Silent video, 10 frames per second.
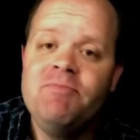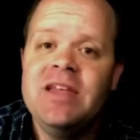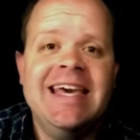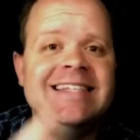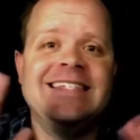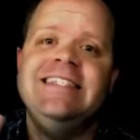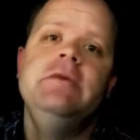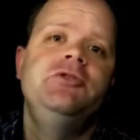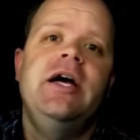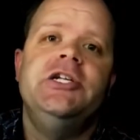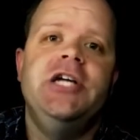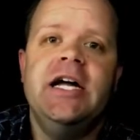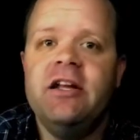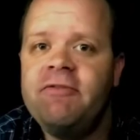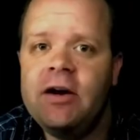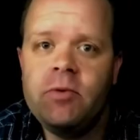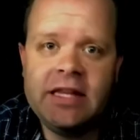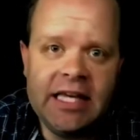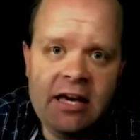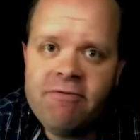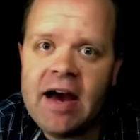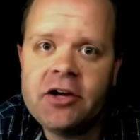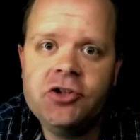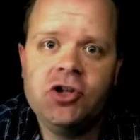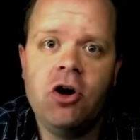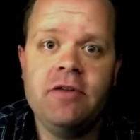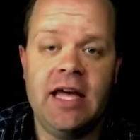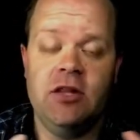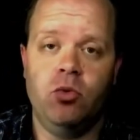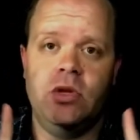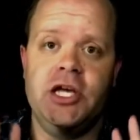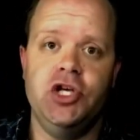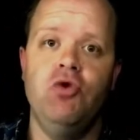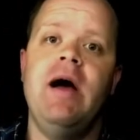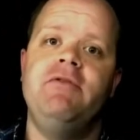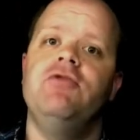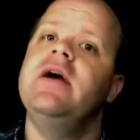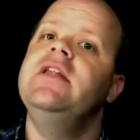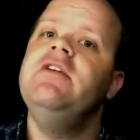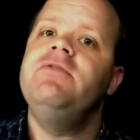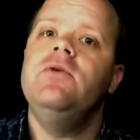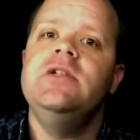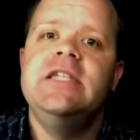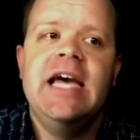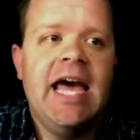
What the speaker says: It's the same strategy. Identify what the key factors are and that you have direct influence,